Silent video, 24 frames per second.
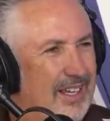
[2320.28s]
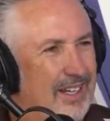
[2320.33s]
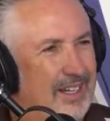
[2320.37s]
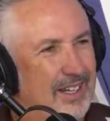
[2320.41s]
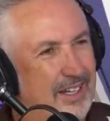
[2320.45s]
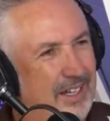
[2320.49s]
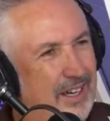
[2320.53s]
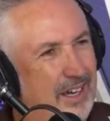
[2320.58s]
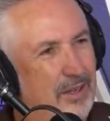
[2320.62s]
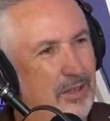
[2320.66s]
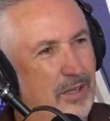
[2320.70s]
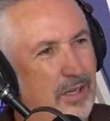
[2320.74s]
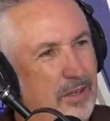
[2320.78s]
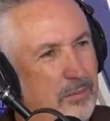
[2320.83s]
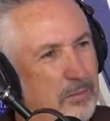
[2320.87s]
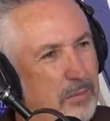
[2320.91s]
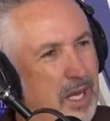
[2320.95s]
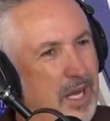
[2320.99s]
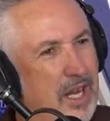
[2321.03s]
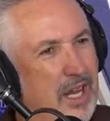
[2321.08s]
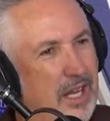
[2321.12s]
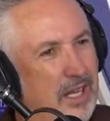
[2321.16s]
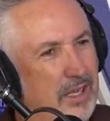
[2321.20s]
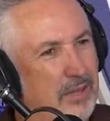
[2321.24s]
And in
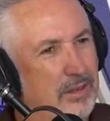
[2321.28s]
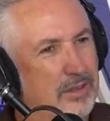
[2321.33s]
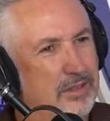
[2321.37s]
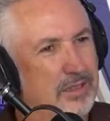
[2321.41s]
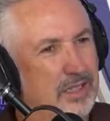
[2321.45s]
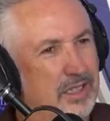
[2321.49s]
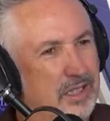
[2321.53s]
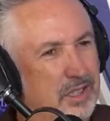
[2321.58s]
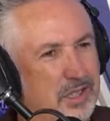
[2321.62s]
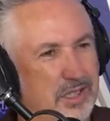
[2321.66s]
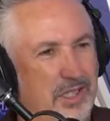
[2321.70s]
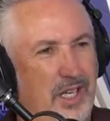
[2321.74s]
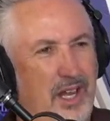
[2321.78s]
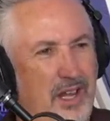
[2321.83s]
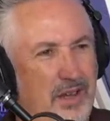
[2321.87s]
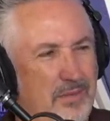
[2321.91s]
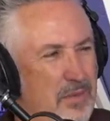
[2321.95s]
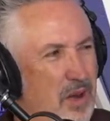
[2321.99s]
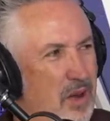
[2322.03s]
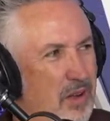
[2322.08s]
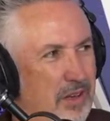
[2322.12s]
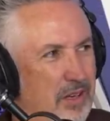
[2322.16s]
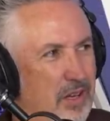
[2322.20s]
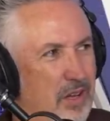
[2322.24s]
my head, I was like,
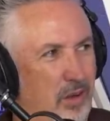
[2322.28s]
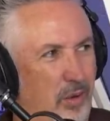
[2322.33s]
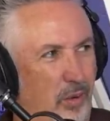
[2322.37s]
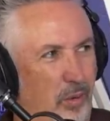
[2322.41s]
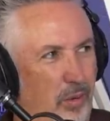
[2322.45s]
shame on you.